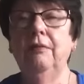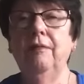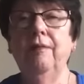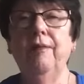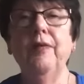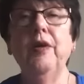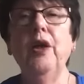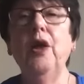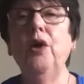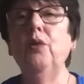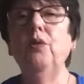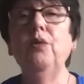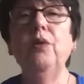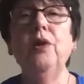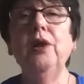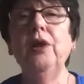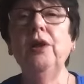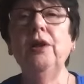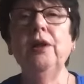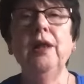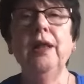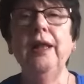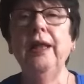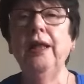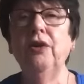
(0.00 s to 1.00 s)
no
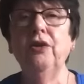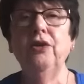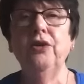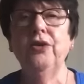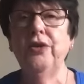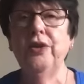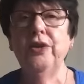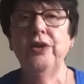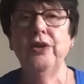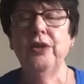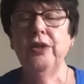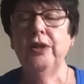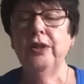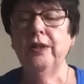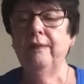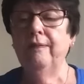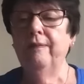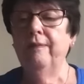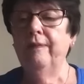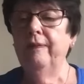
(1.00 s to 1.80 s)
worldly goods.